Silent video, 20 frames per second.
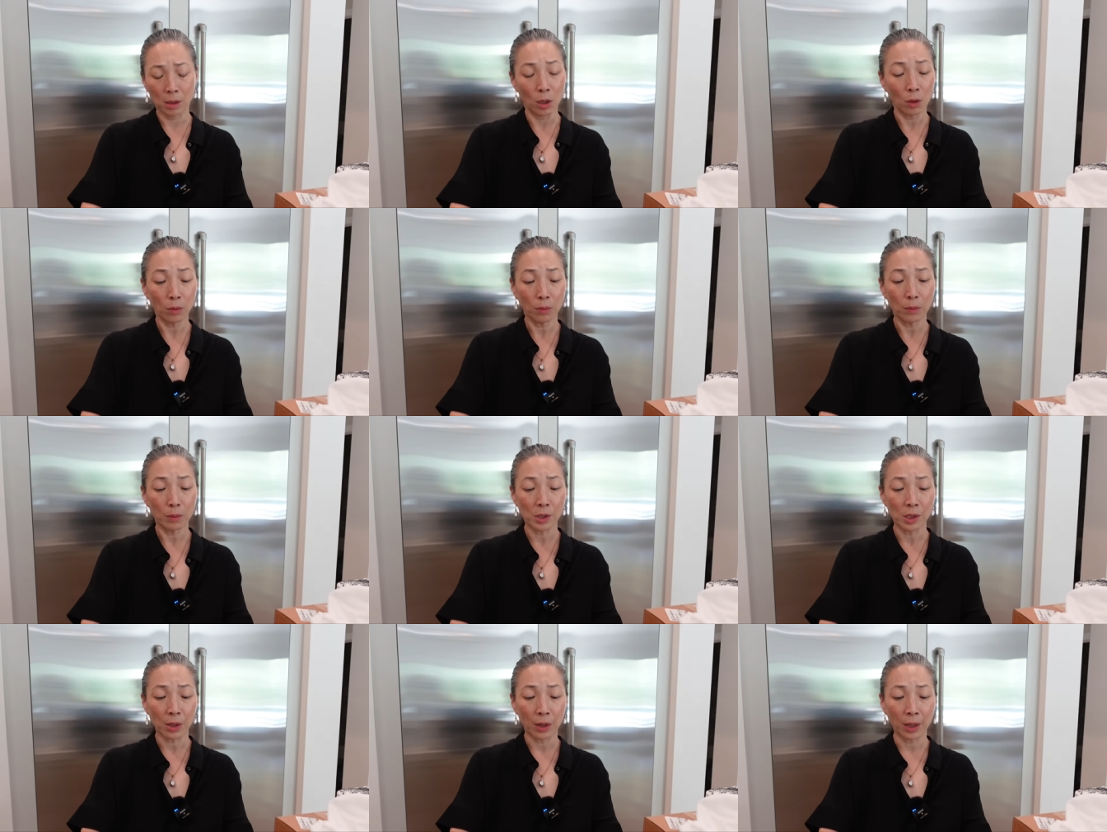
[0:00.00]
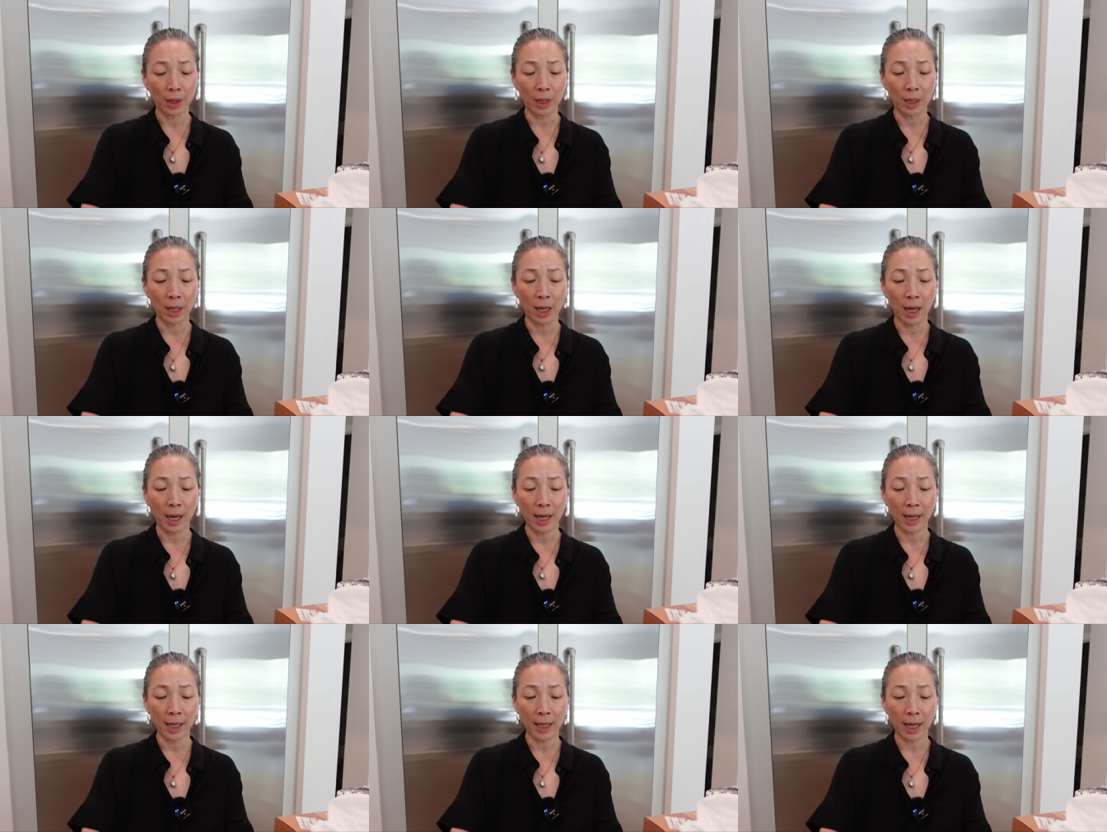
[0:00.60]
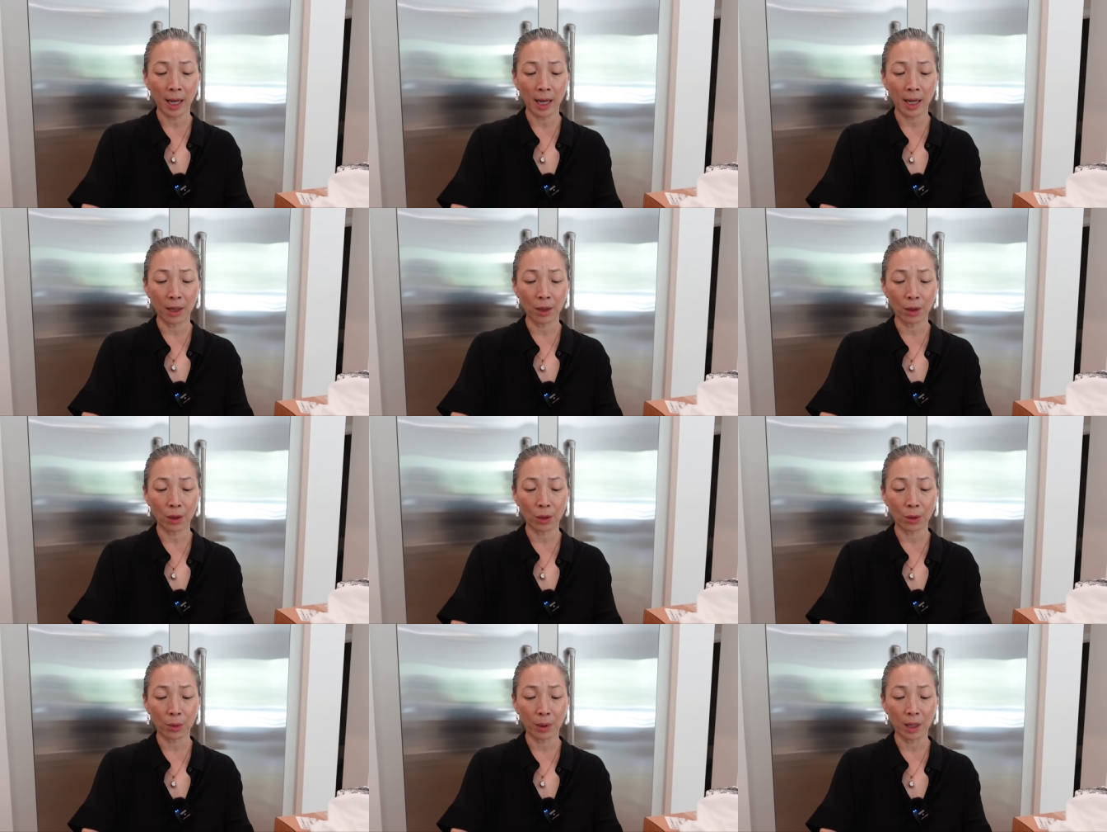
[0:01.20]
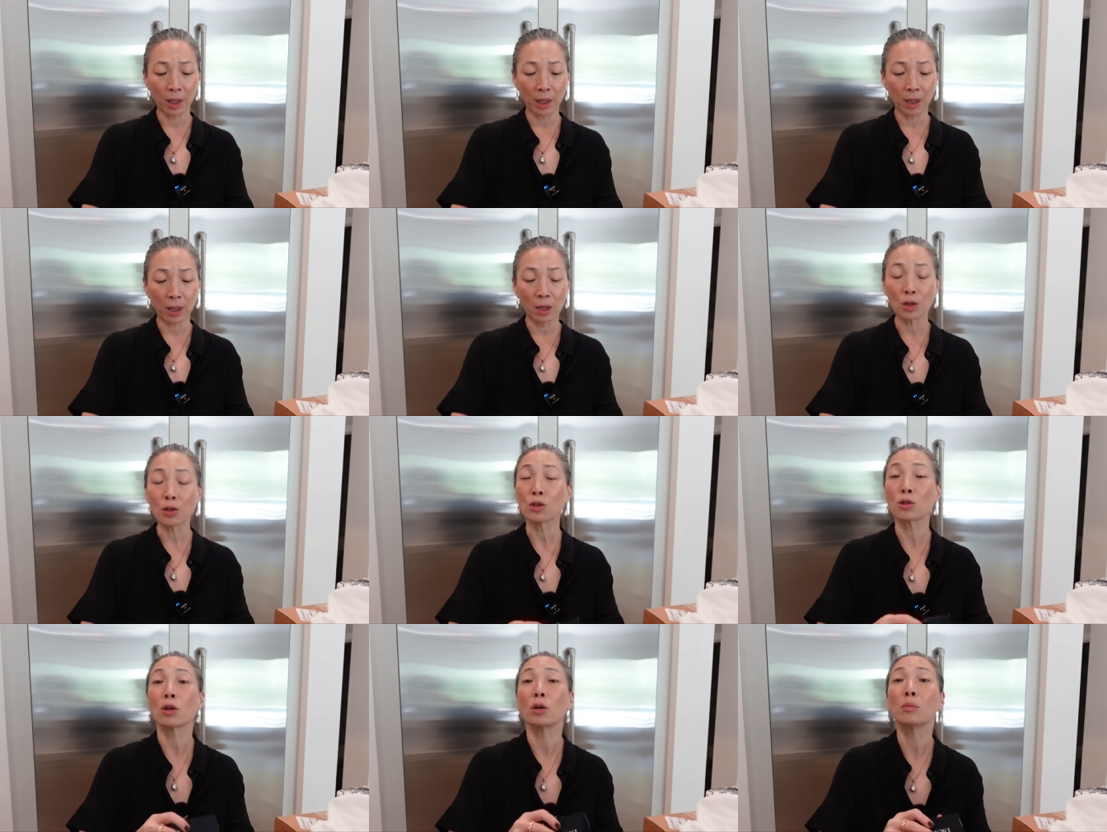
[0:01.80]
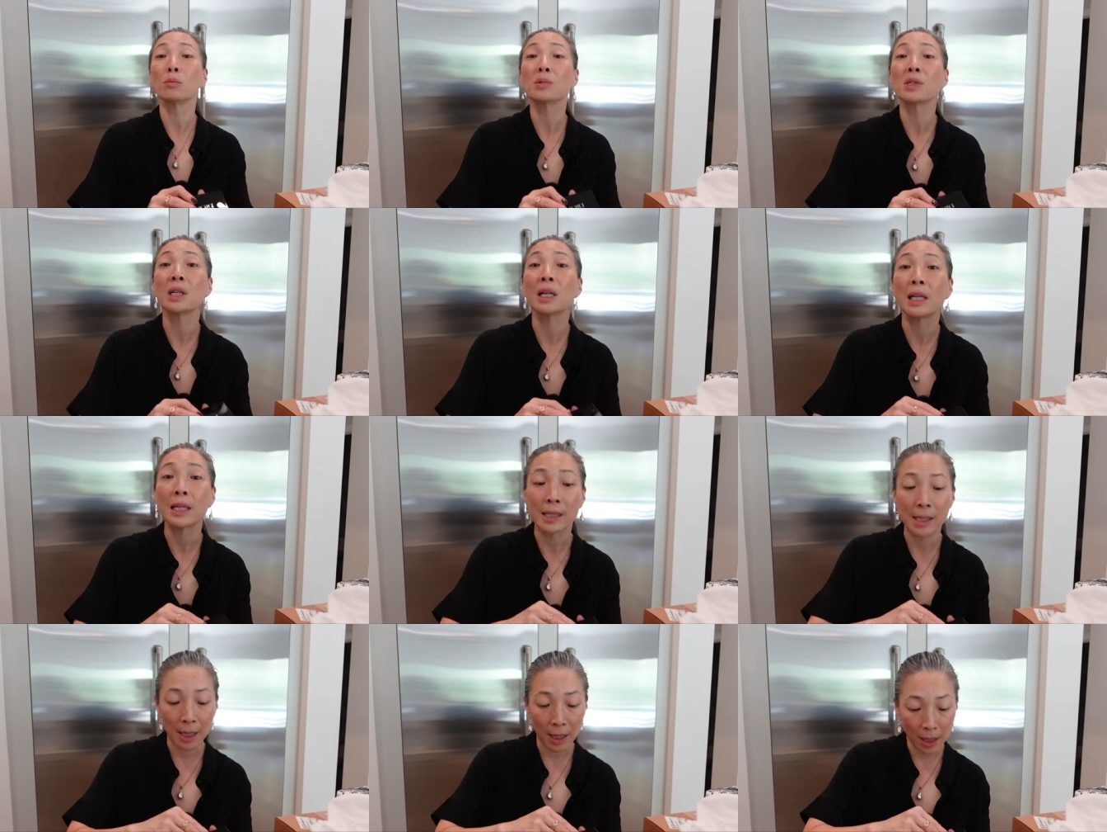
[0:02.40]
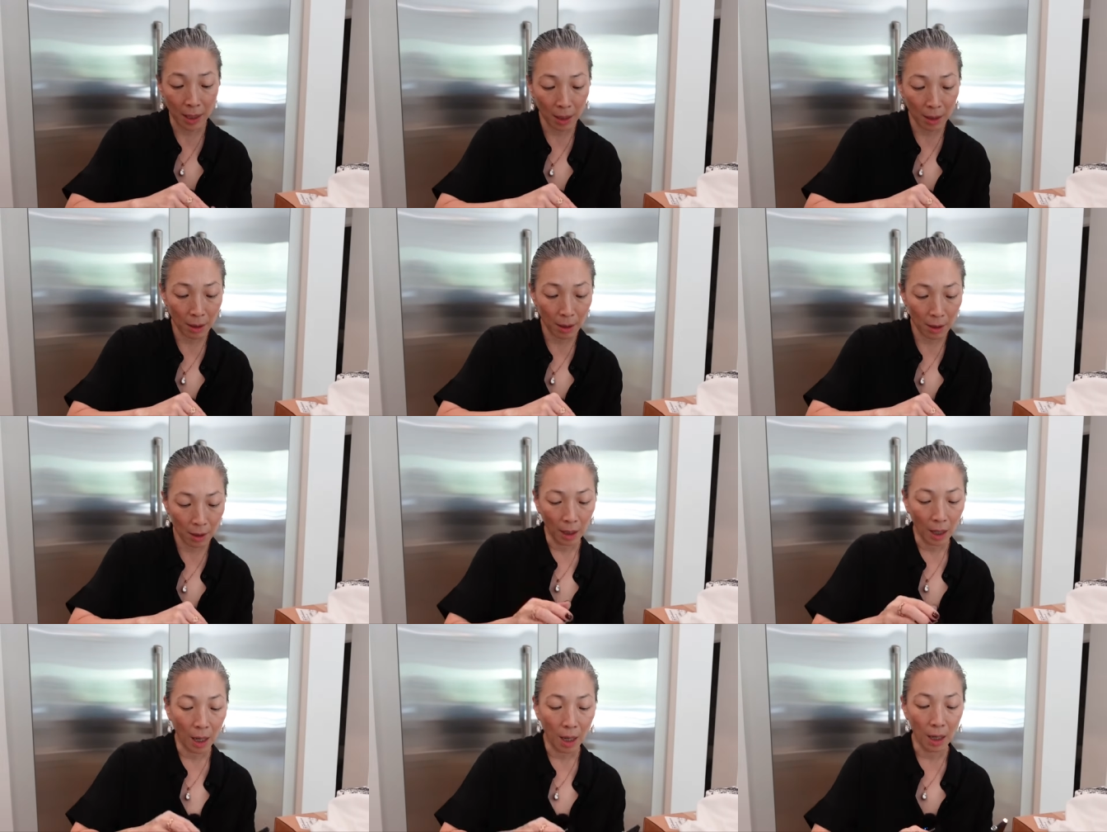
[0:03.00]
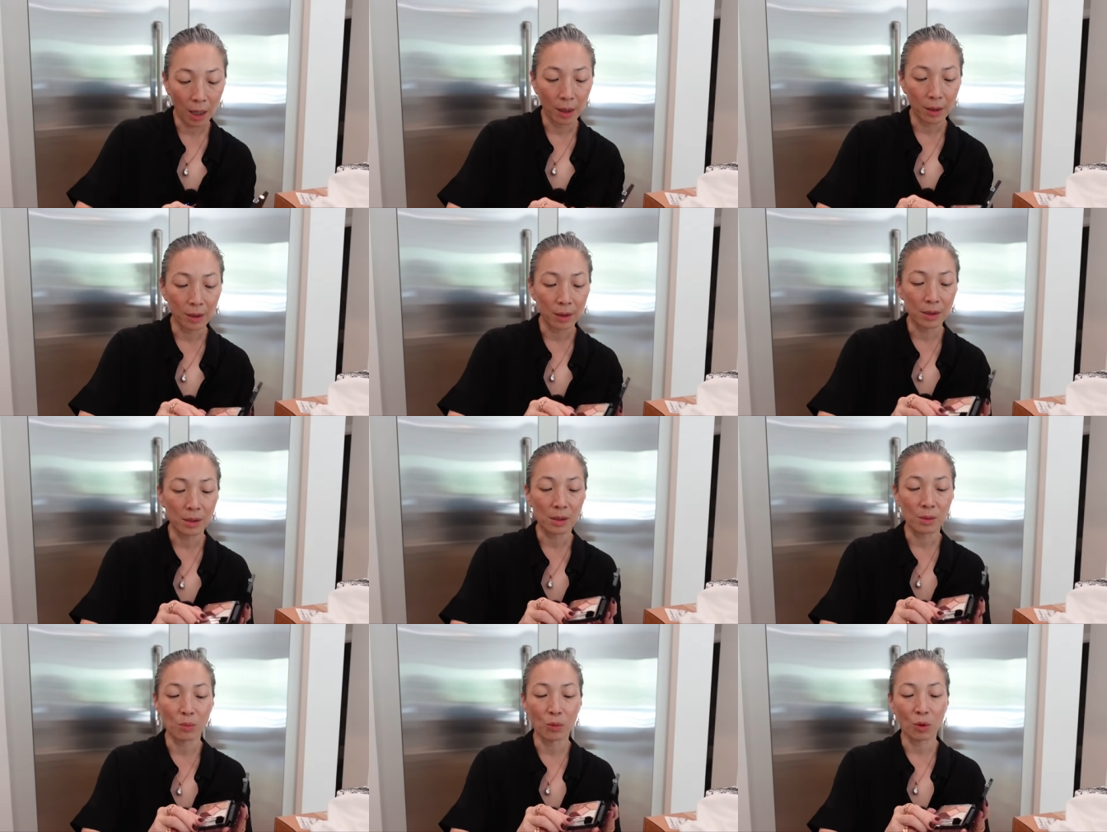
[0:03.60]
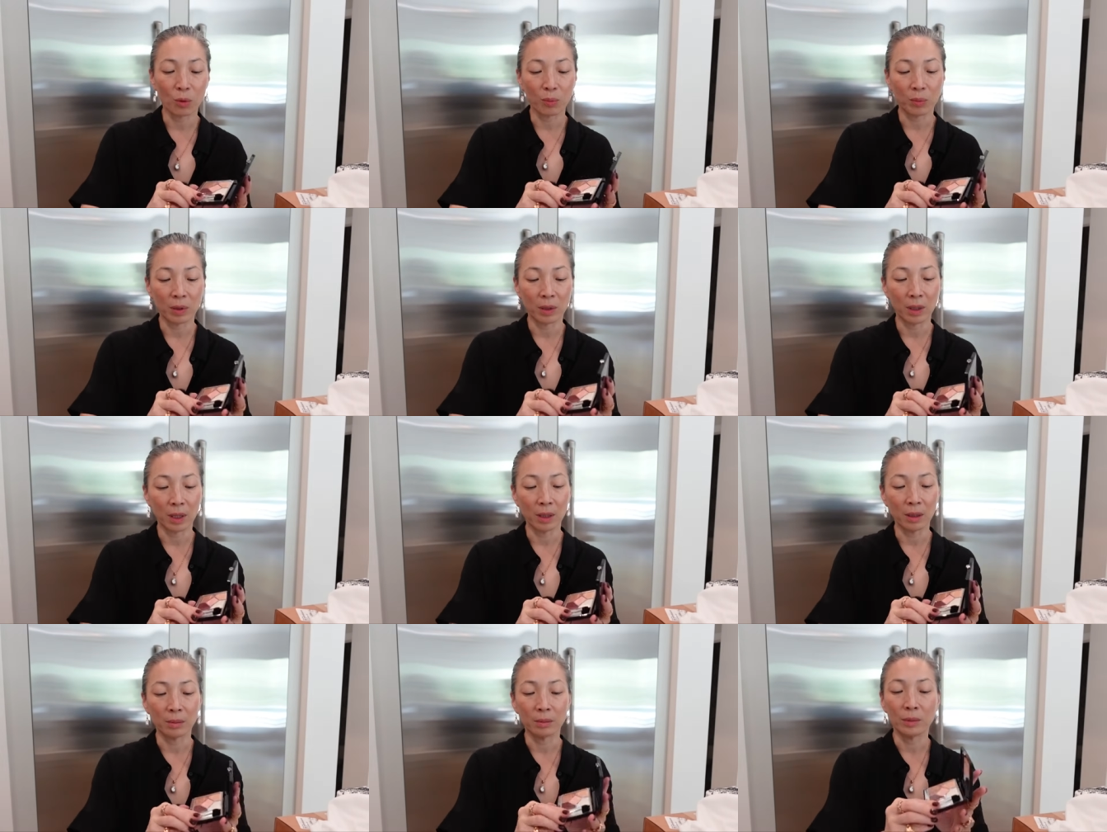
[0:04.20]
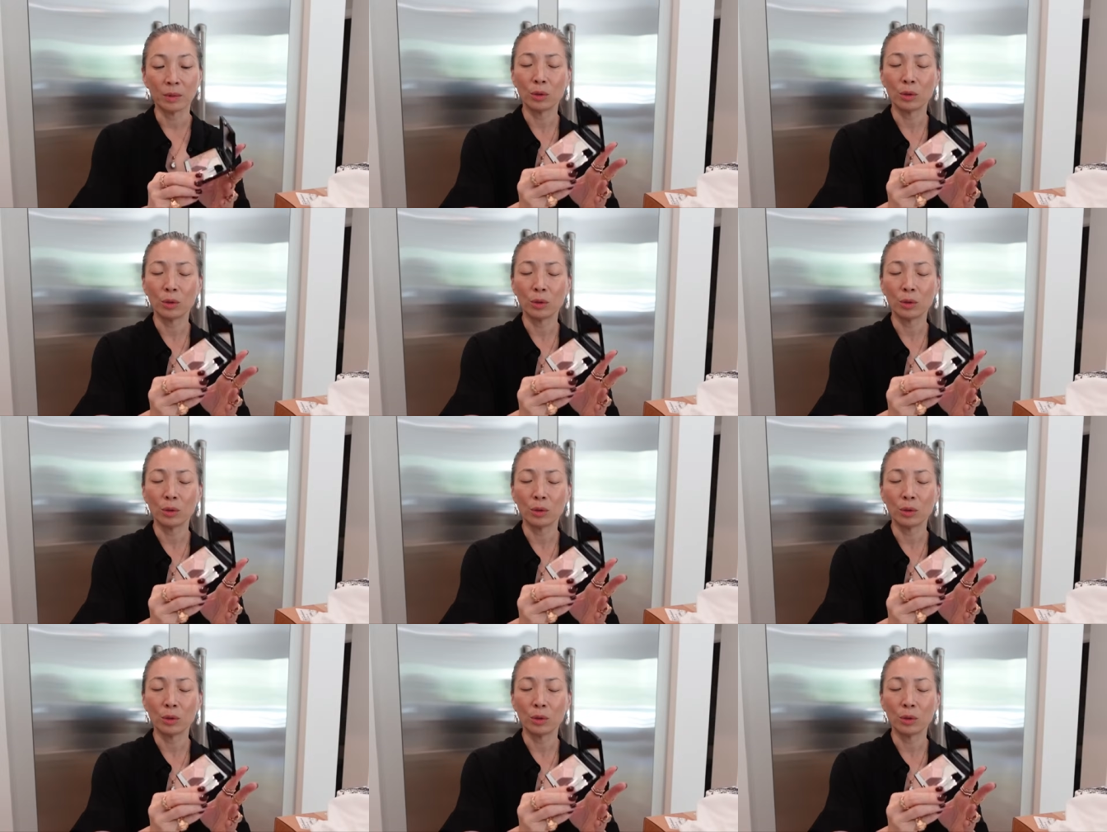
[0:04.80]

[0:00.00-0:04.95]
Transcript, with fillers: no, sorry, 983 Champs-Élysées. Ah, this is more plum.